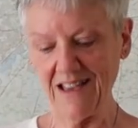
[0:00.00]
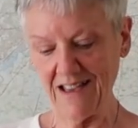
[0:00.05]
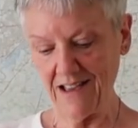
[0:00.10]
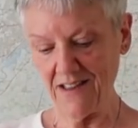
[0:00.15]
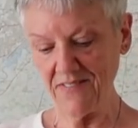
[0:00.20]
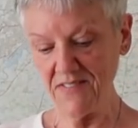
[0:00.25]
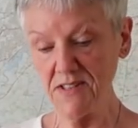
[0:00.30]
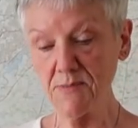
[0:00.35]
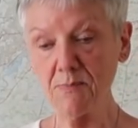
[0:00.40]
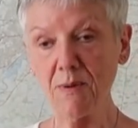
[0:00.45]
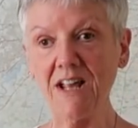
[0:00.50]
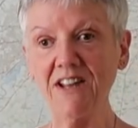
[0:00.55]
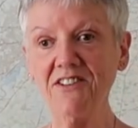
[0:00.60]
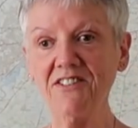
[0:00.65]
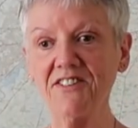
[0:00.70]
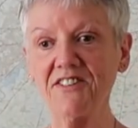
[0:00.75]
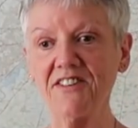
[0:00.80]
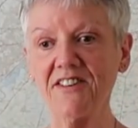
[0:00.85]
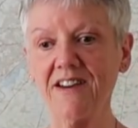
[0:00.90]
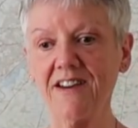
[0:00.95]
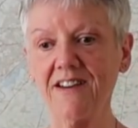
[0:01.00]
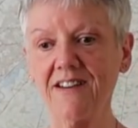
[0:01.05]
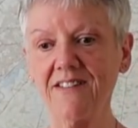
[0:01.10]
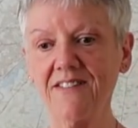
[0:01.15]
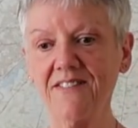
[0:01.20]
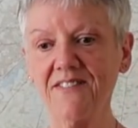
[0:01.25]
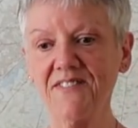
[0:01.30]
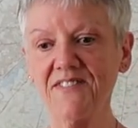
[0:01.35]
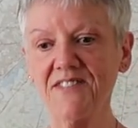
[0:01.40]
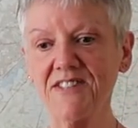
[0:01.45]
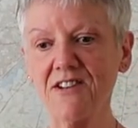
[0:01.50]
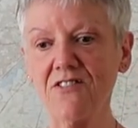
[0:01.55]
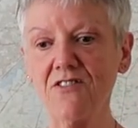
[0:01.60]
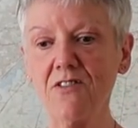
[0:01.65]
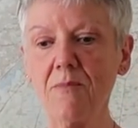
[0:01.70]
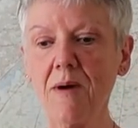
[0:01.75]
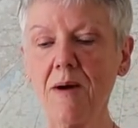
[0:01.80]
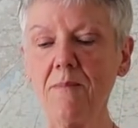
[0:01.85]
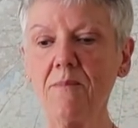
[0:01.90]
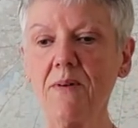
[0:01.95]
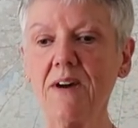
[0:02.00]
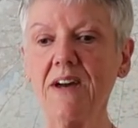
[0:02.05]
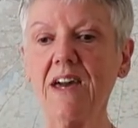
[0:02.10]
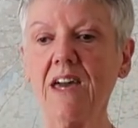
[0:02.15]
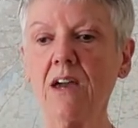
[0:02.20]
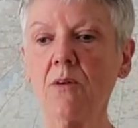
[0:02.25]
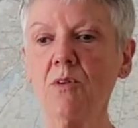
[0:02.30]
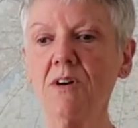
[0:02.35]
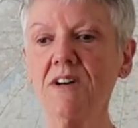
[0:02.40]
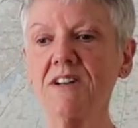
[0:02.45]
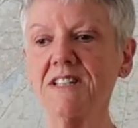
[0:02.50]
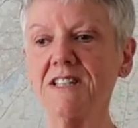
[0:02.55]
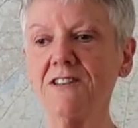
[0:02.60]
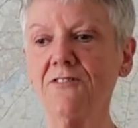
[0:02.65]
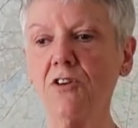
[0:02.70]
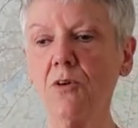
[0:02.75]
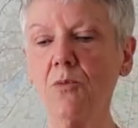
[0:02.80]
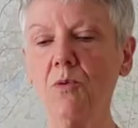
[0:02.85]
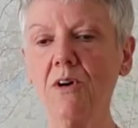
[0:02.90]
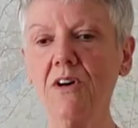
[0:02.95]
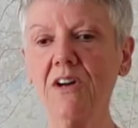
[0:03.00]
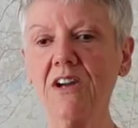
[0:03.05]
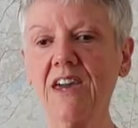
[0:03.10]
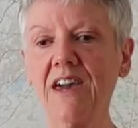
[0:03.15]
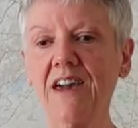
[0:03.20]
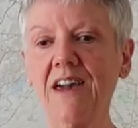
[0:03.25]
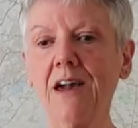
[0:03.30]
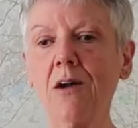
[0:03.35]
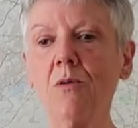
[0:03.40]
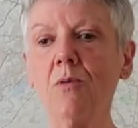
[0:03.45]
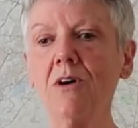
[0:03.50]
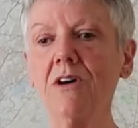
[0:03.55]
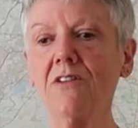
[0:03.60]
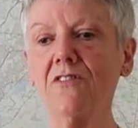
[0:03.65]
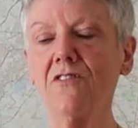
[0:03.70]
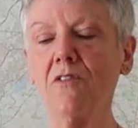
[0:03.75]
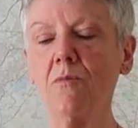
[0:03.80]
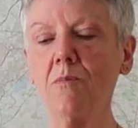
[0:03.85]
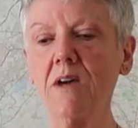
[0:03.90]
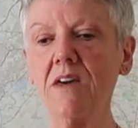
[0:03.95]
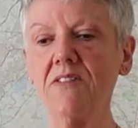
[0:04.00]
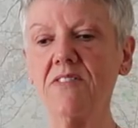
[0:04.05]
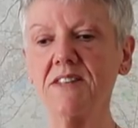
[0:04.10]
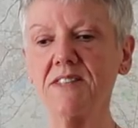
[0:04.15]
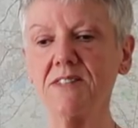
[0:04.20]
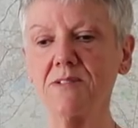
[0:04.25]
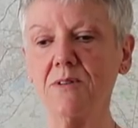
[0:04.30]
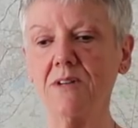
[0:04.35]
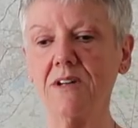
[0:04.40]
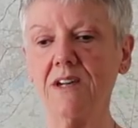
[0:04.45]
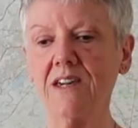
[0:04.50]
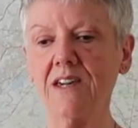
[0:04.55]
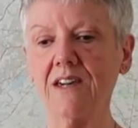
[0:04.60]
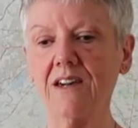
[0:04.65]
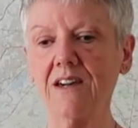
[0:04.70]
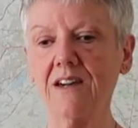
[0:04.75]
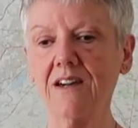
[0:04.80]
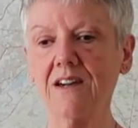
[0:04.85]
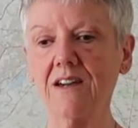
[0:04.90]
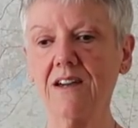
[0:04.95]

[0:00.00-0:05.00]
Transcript: And this plan does it. So remember, it works if you work it. It worked for me this week.